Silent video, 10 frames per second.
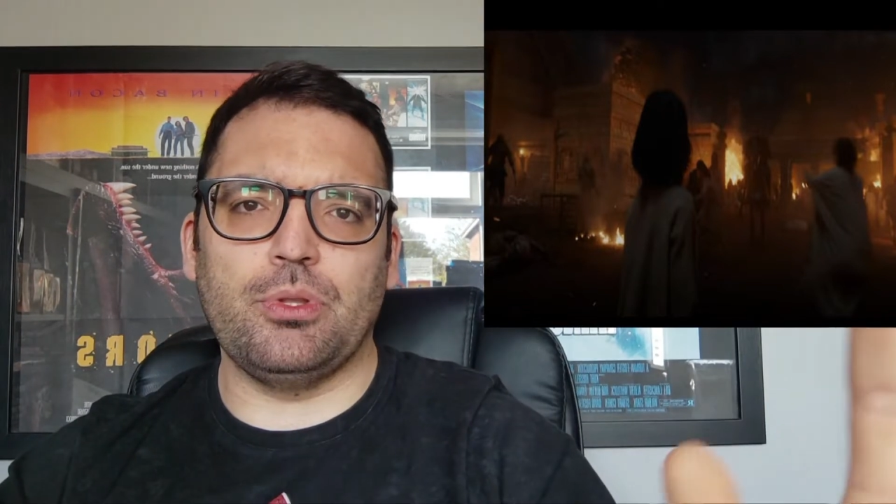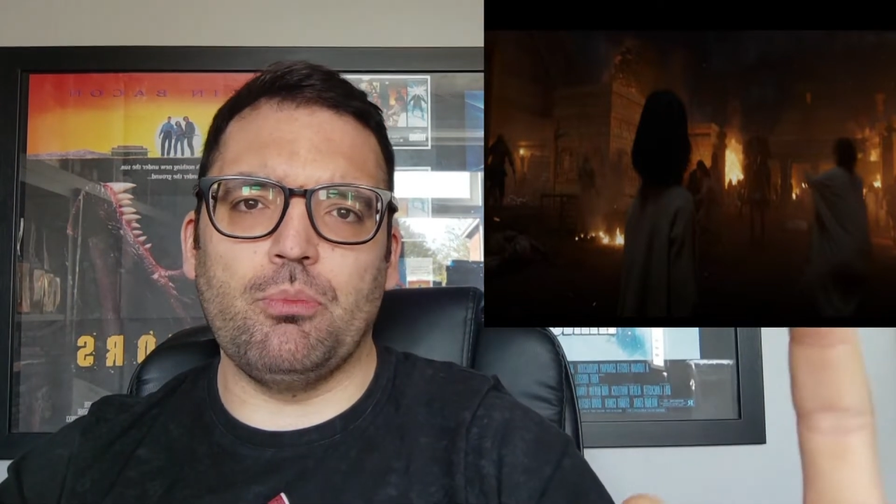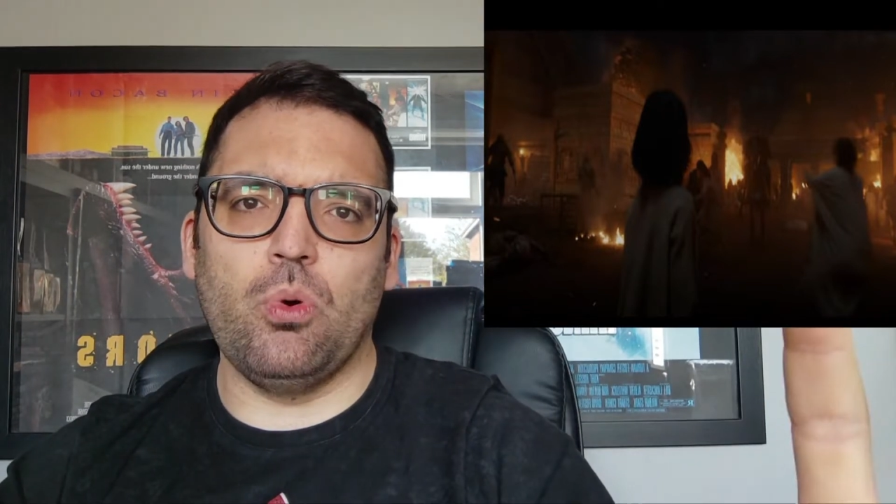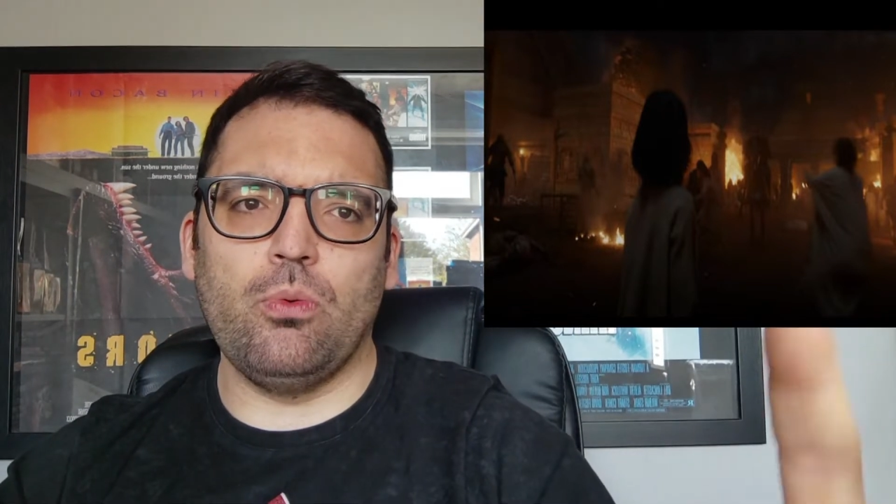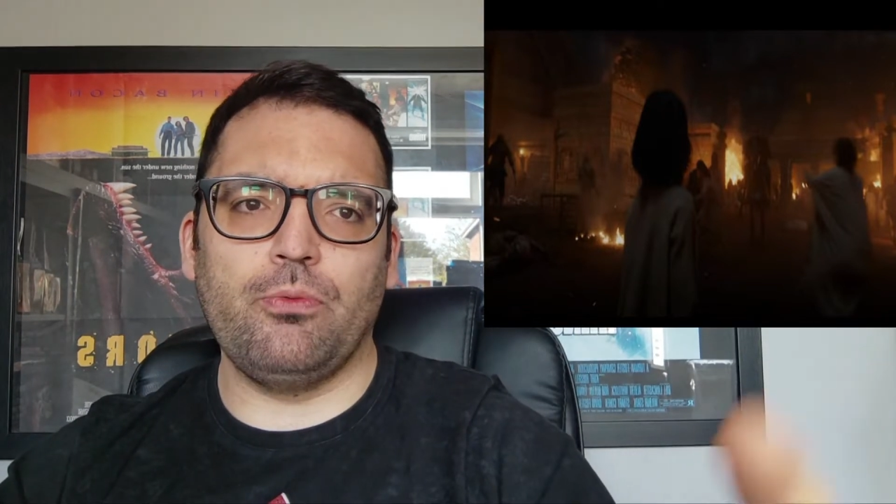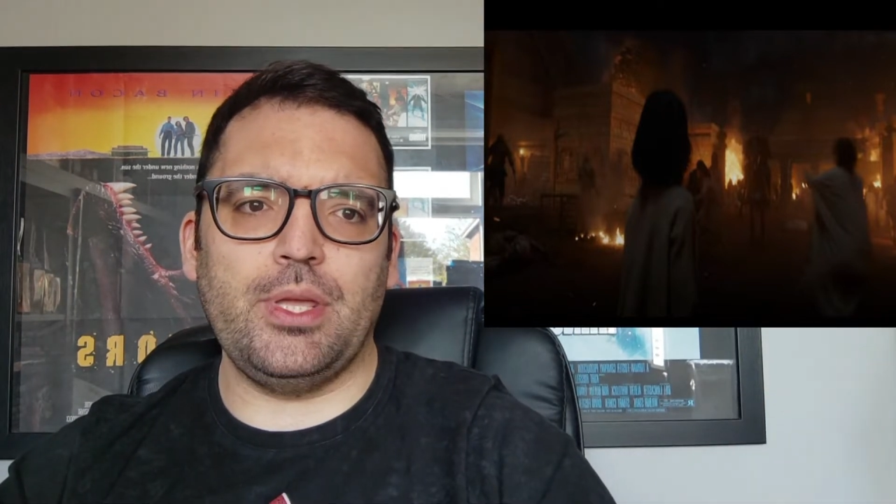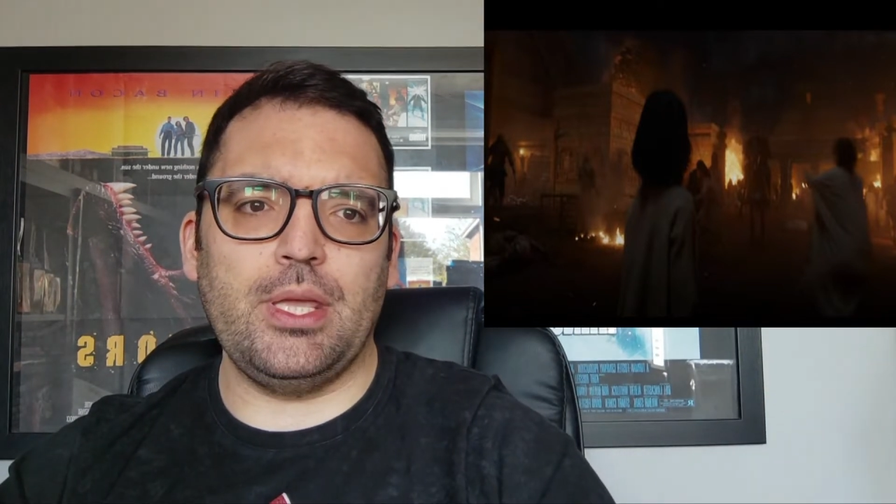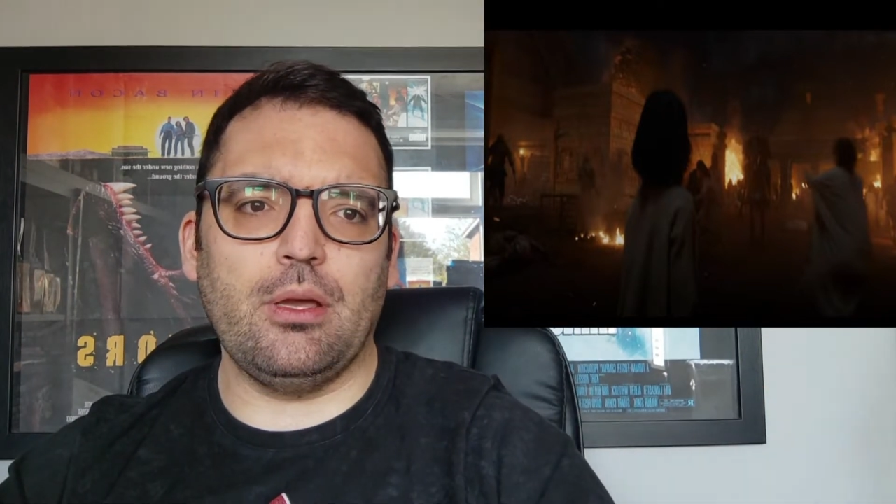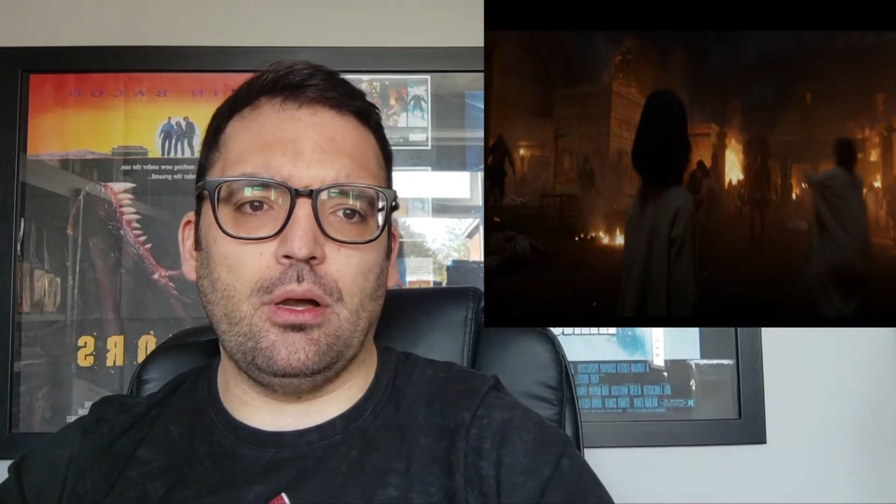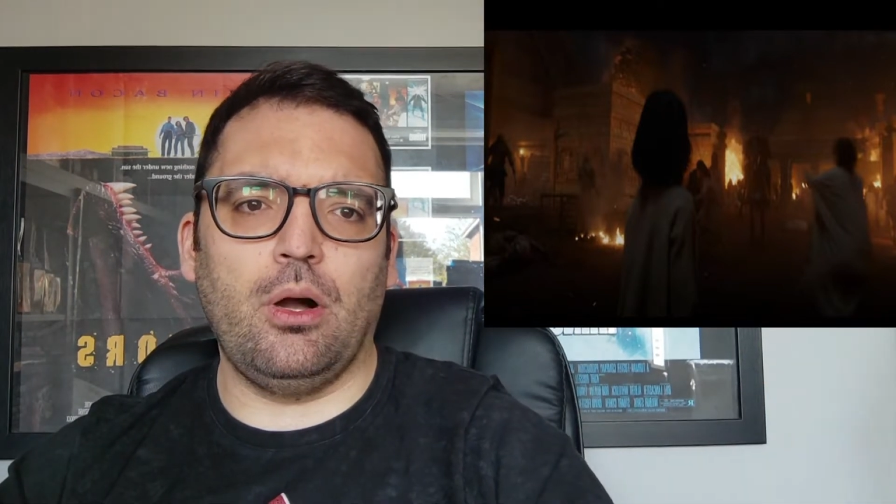the
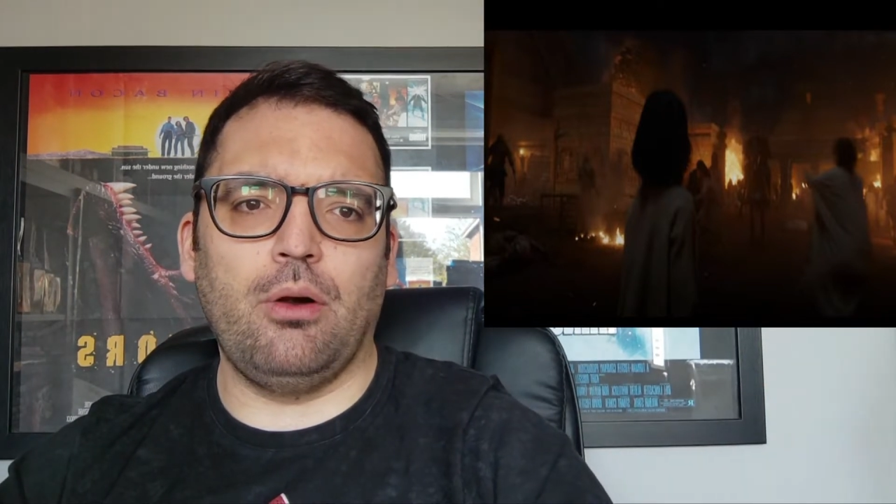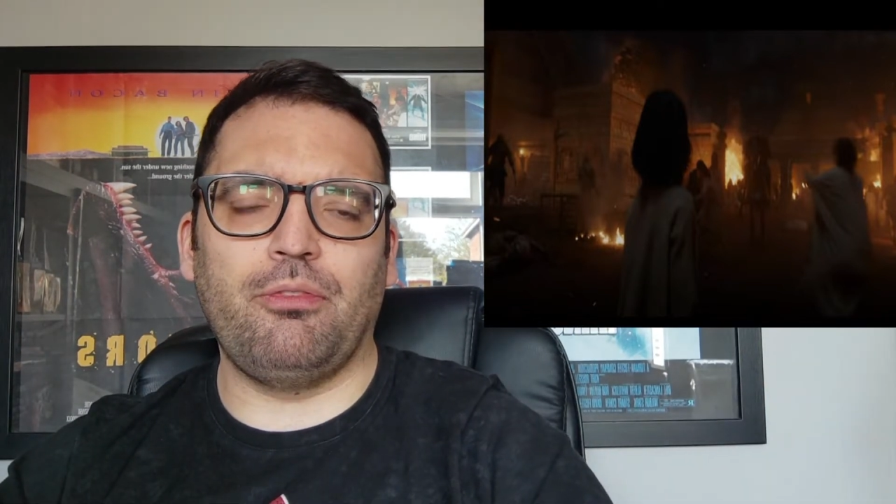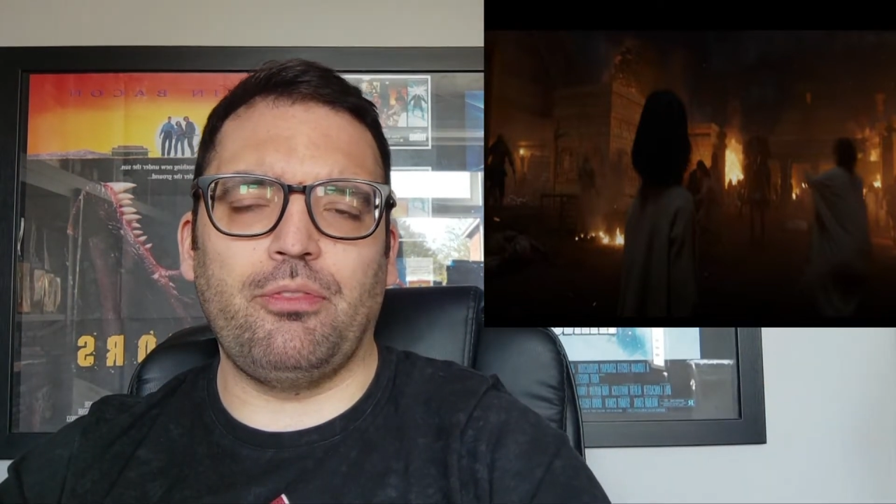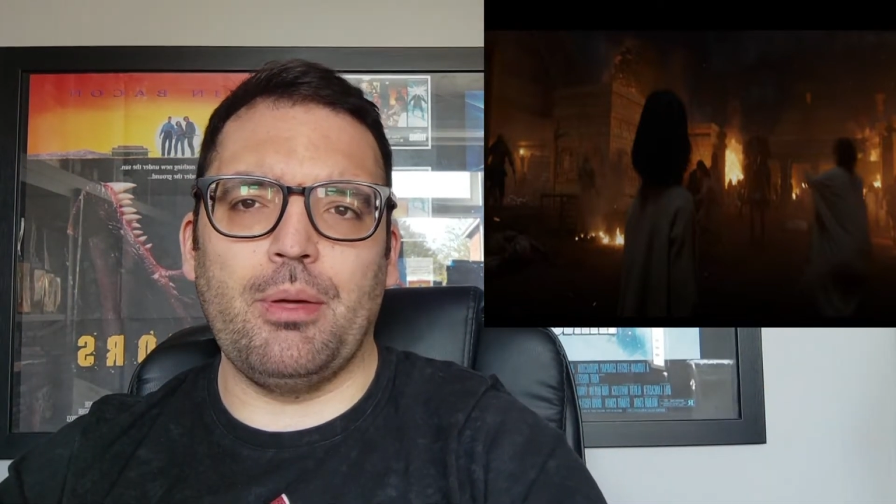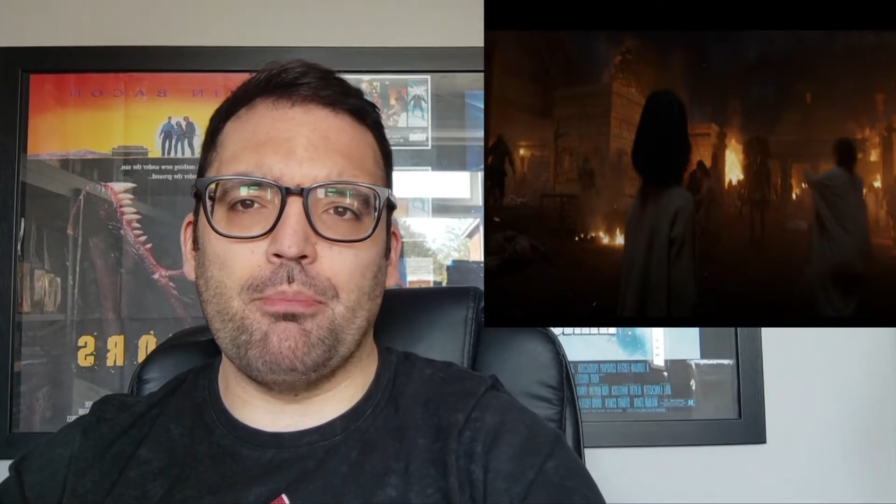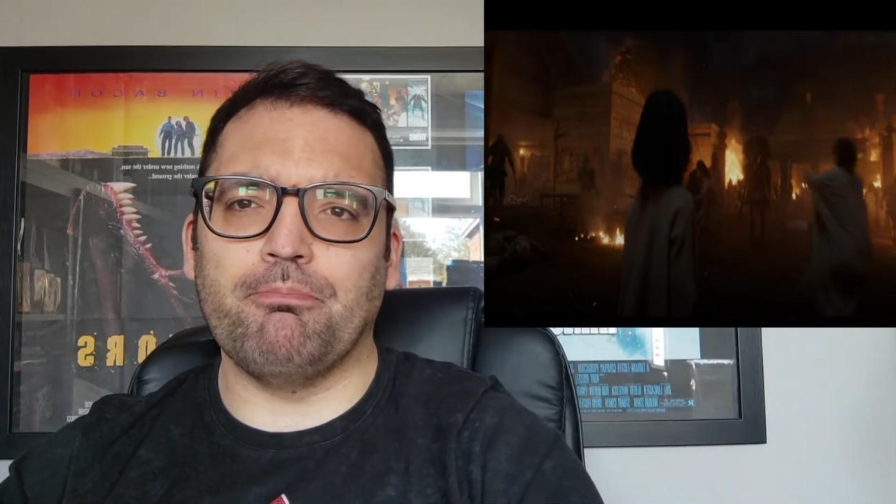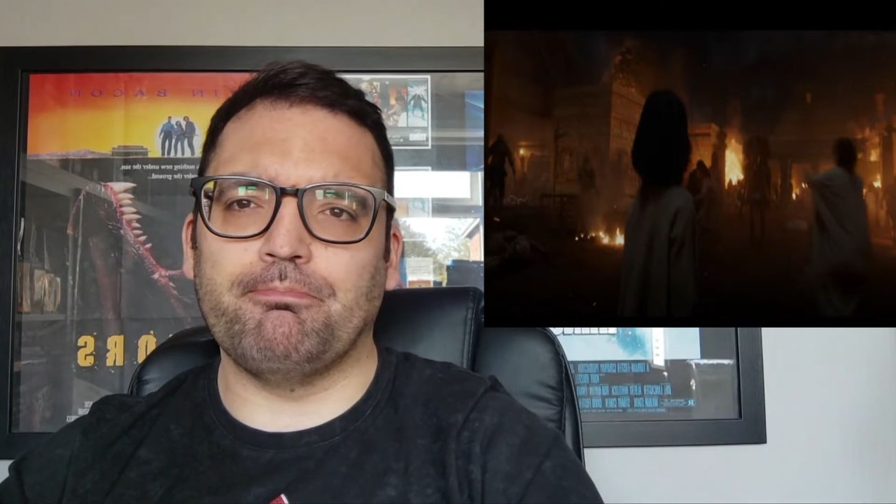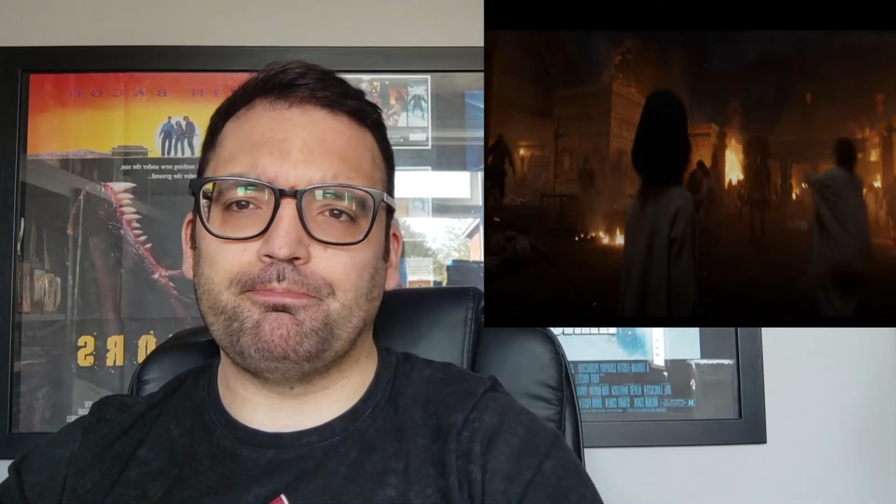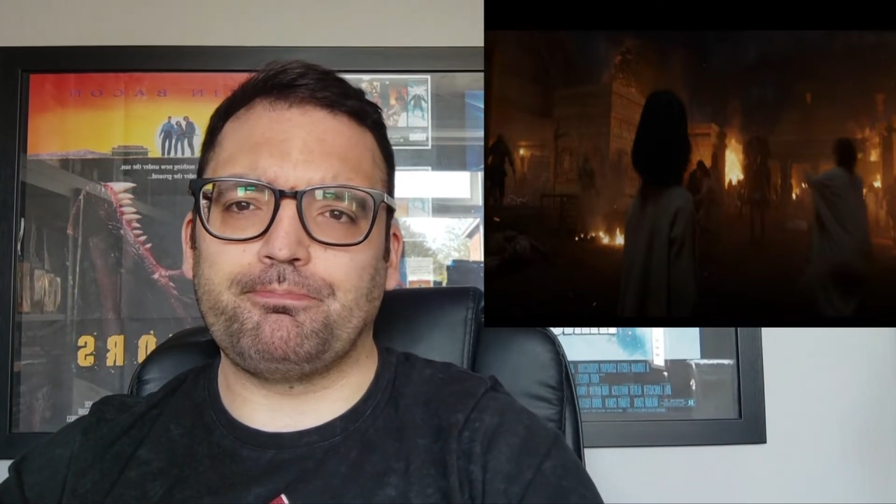movie of them,